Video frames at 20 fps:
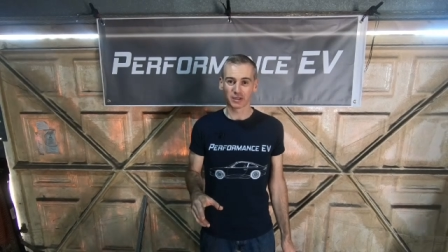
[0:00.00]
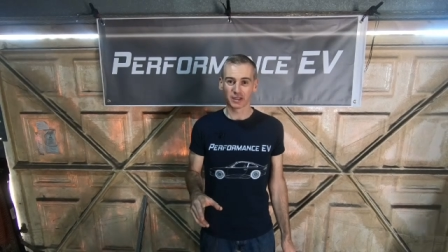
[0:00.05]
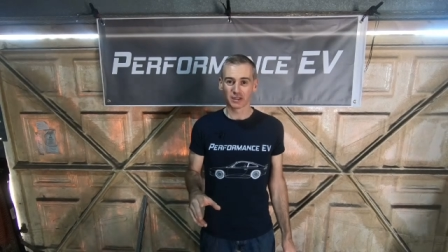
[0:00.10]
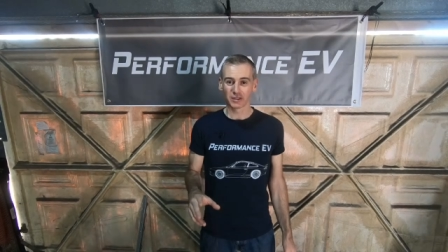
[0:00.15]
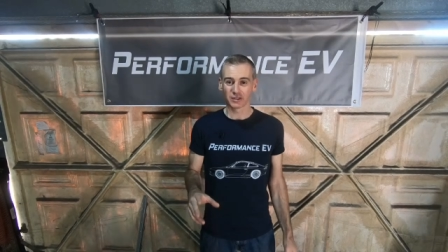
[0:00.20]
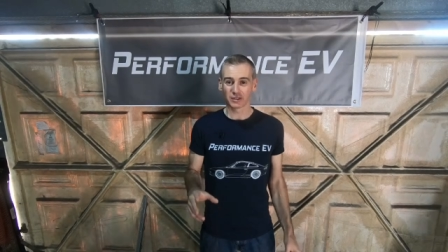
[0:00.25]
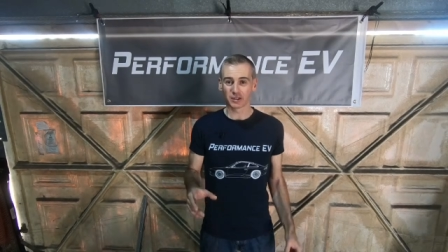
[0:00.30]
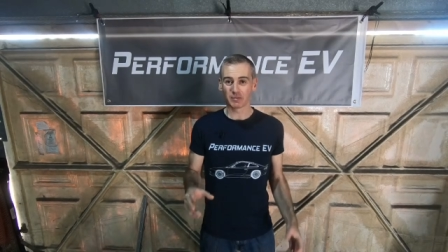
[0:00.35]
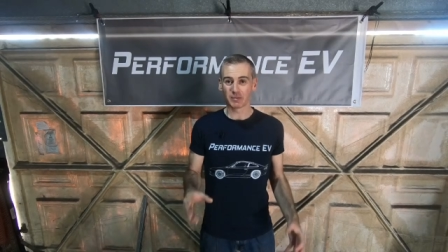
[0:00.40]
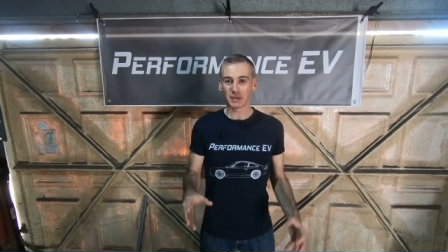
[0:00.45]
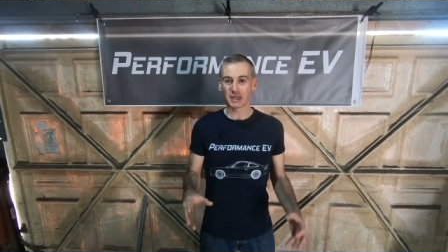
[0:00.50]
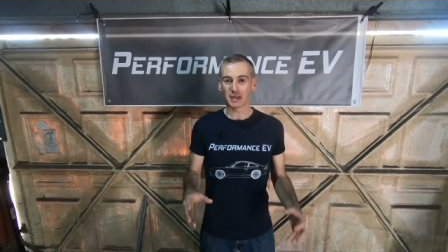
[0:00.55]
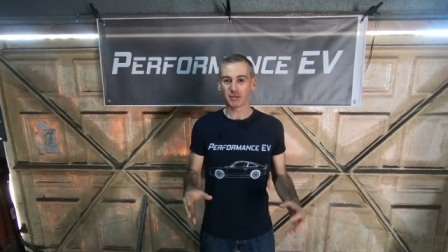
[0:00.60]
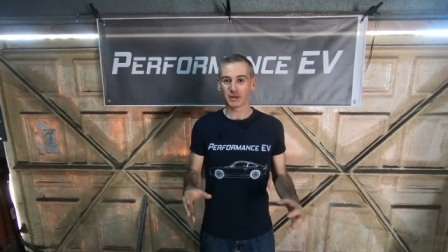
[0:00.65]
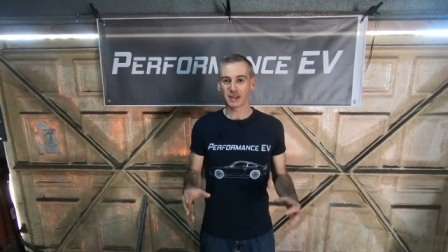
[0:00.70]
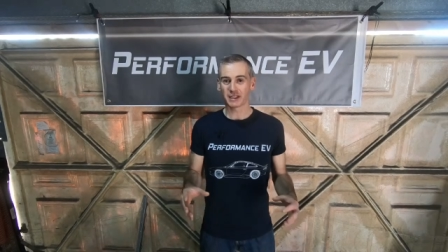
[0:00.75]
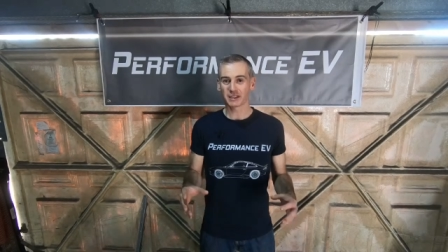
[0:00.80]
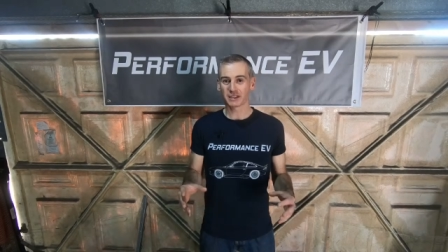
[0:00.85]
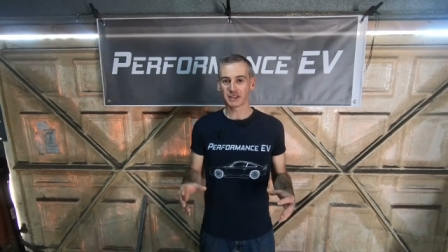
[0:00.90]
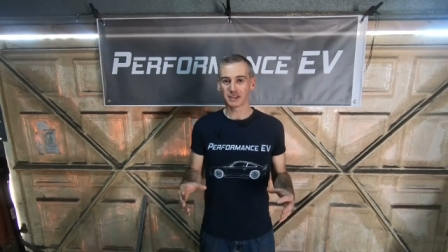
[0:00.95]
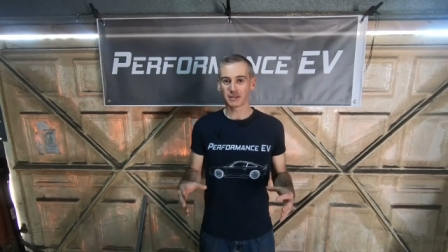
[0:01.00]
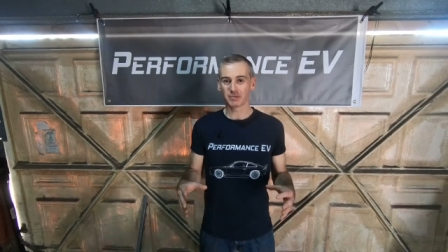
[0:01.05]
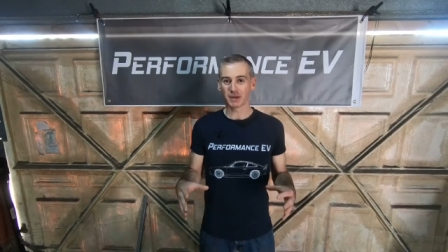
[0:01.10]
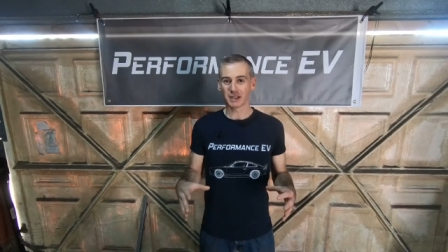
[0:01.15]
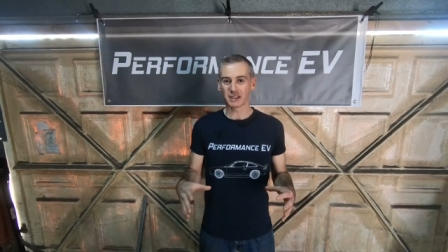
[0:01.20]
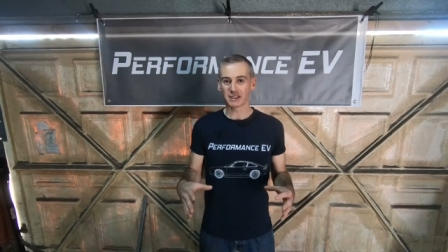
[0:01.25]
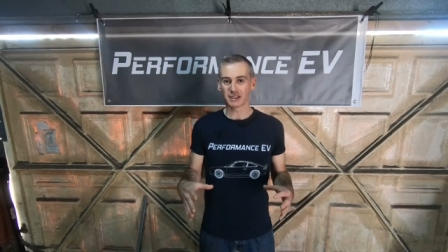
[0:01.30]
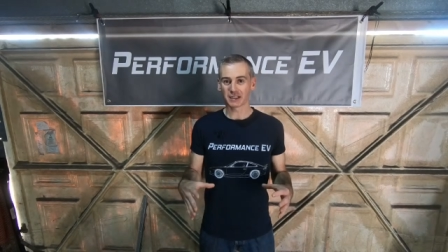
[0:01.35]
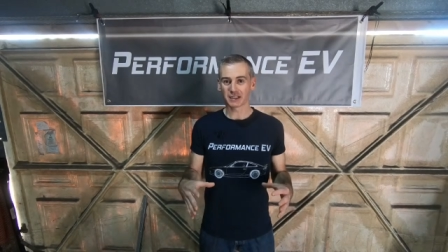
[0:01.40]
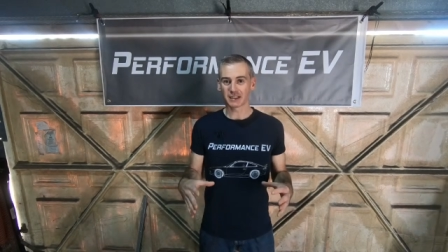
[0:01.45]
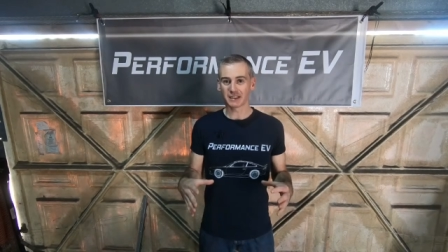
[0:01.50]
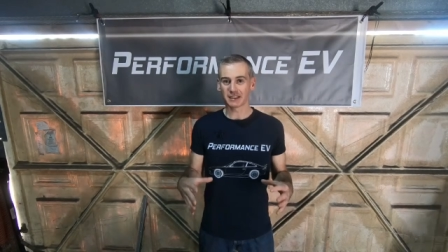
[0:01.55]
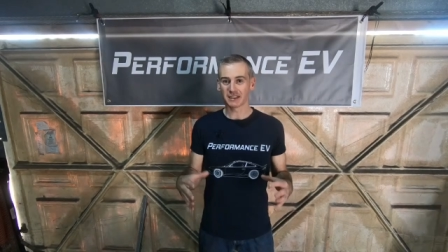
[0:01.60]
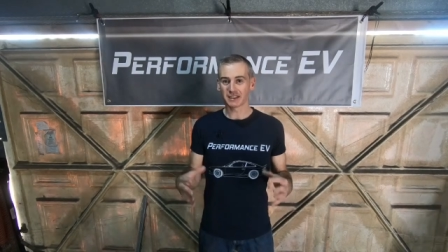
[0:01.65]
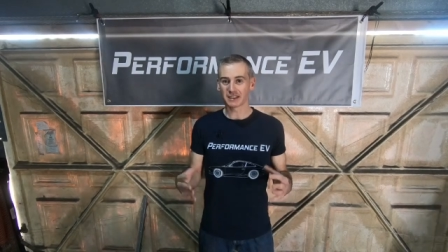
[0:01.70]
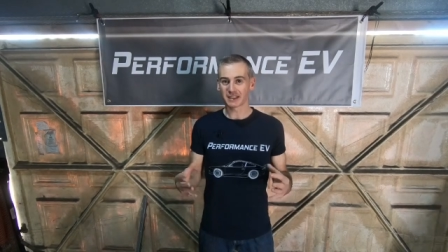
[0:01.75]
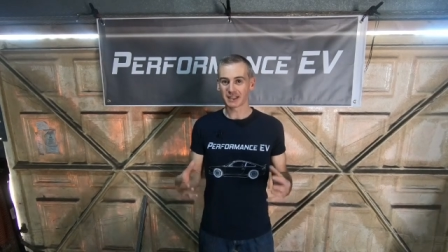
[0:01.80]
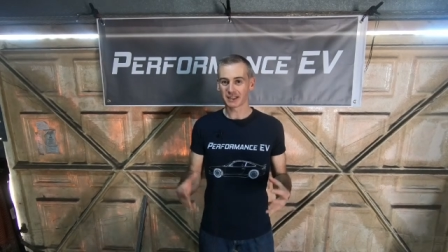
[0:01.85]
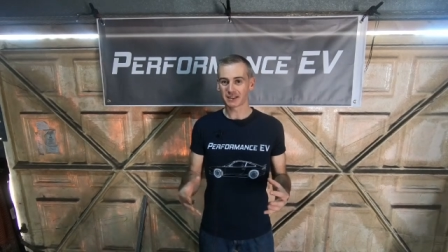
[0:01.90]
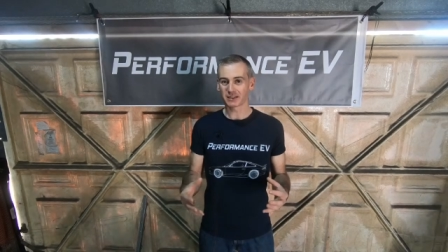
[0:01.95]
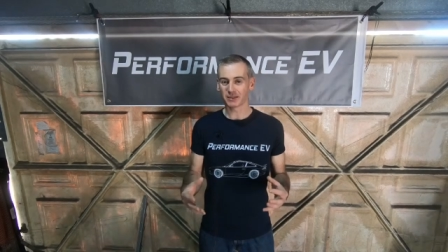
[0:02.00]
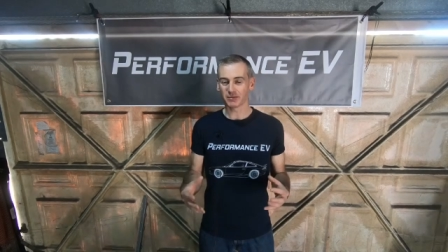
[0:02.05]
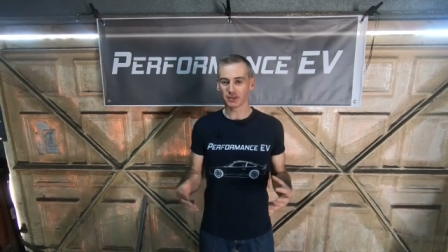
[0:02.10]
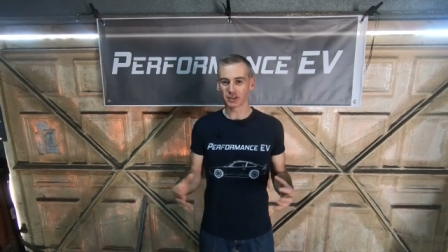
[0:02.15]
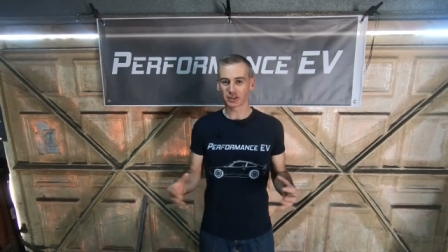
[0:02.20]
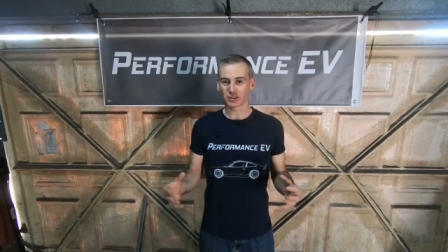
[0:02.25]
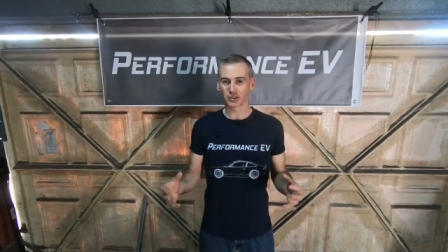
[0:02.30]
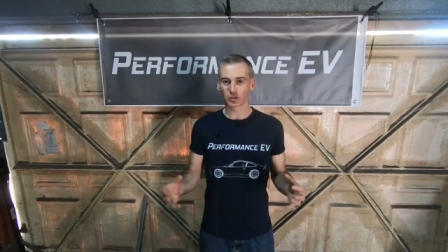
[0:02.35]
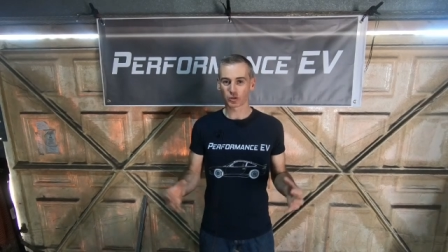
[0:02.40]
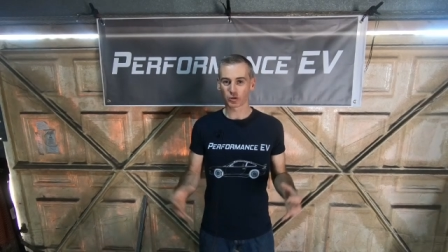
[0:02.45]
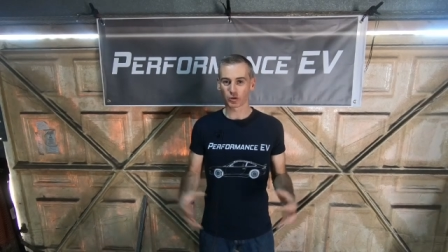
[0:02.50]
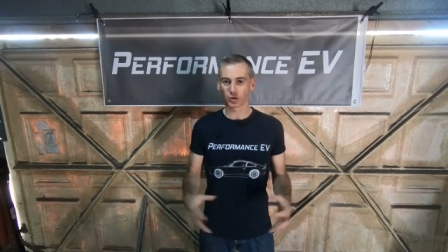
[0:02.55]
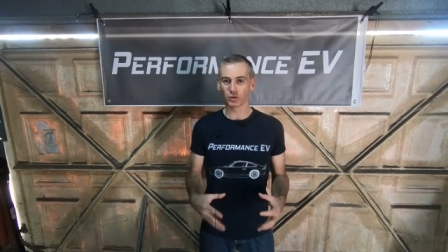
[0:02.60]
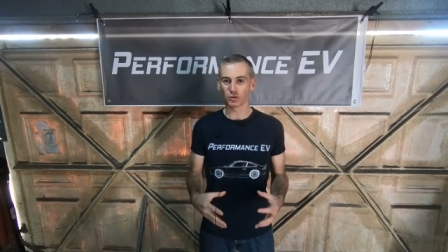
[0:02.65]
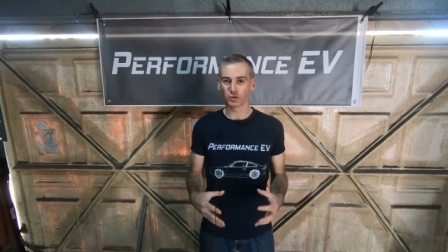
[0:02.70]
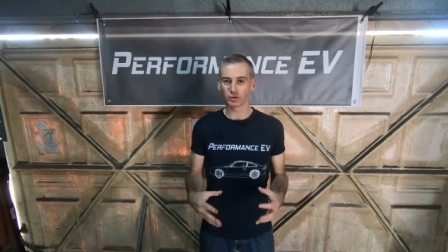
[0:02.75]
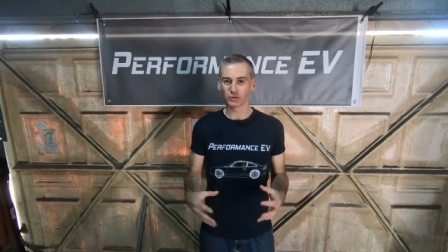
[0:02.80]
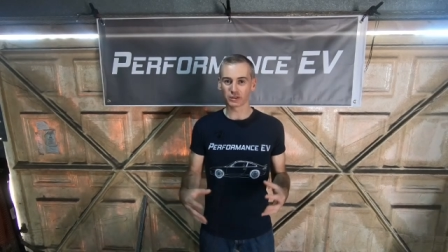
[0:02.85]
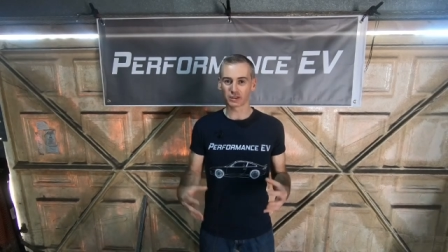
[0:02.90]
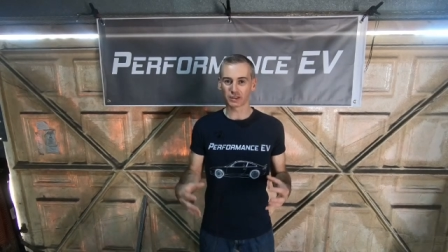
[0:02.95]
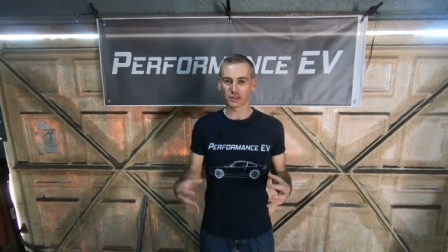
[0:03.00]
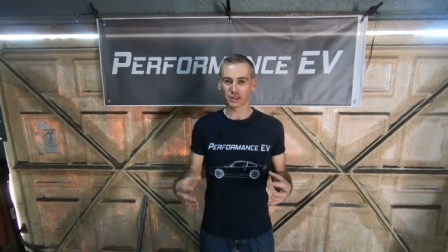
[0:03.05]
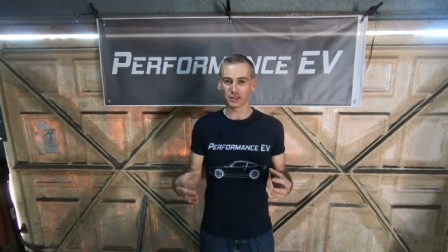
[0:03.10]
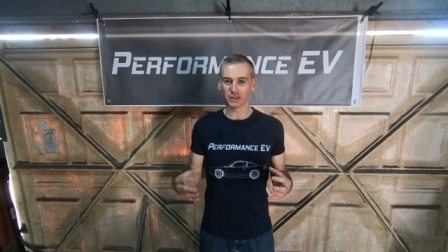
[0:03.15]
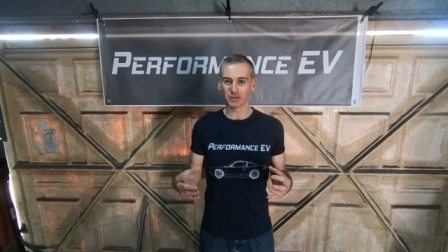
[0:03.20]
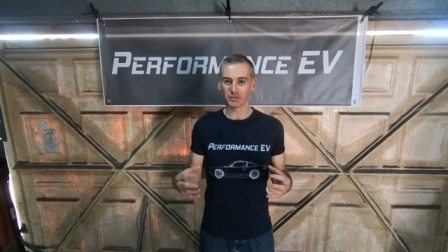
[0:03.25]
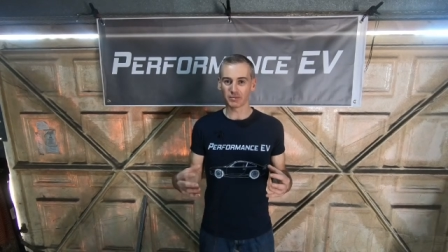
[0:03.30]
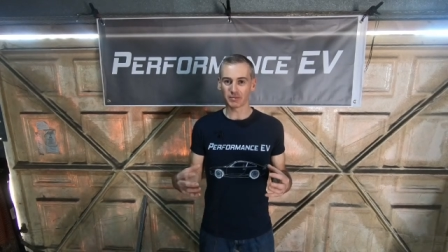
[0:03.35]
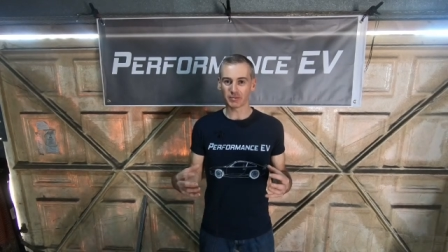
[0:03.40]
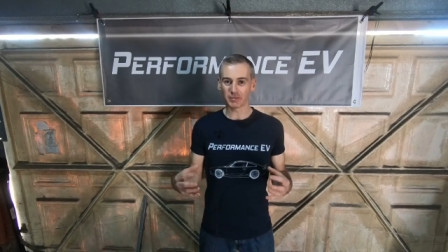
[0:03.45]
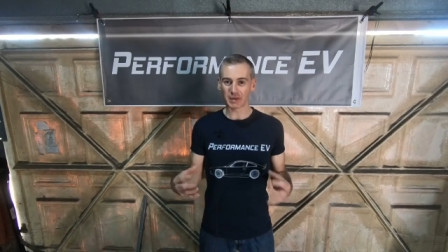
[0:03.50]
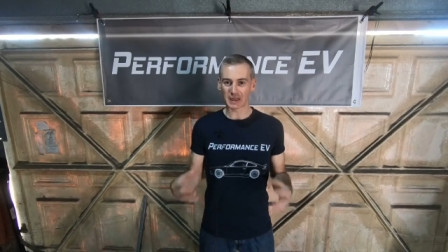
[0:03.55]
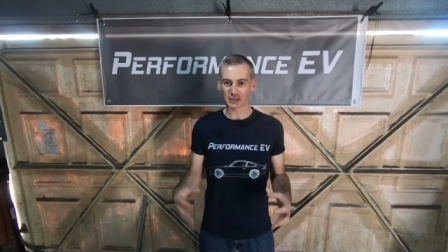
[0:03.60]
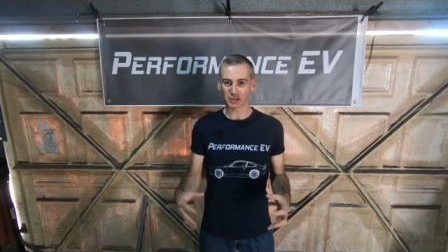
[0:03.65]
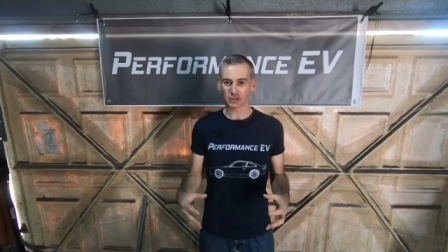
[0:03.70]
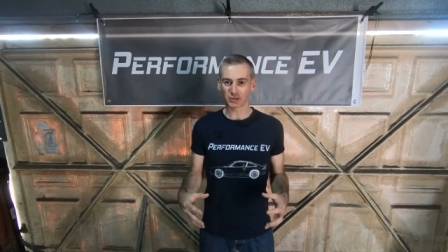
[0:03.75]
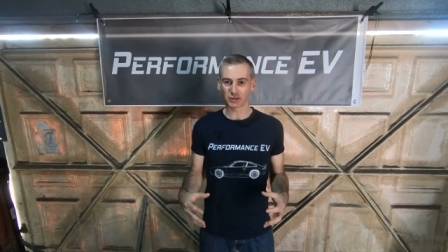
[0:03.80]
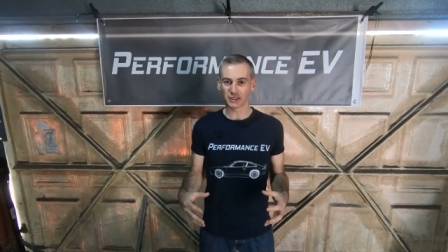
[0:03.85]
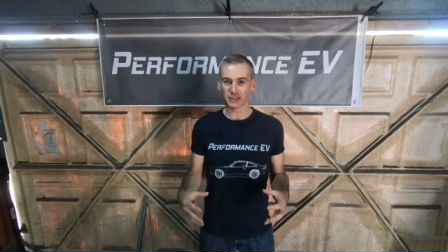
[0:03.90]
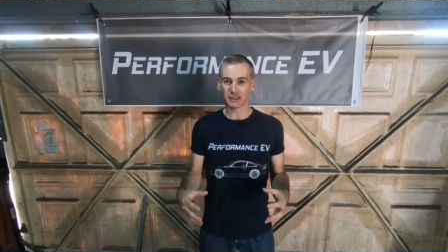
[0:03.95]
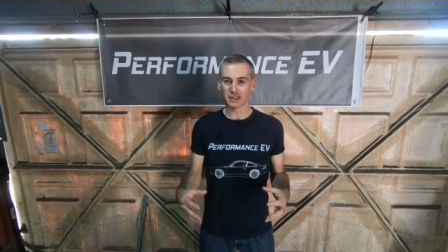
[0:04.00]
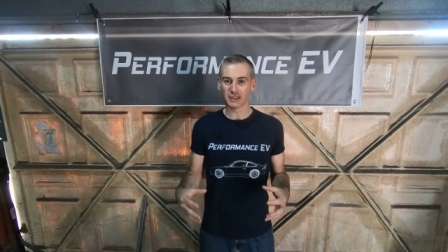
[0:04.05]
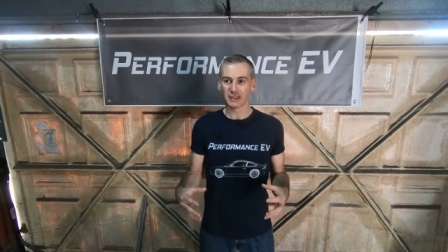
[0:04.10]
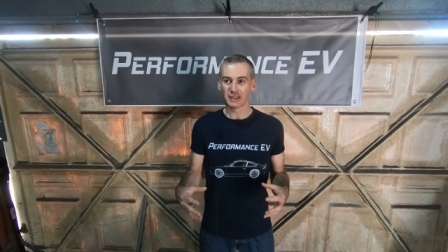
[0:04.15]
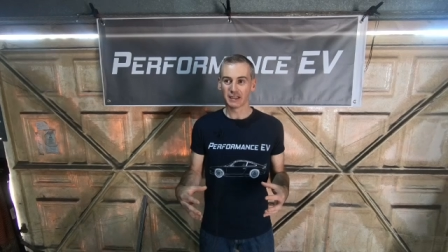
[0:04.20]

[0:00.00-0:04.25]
So the BMS is basically the system that controls the battery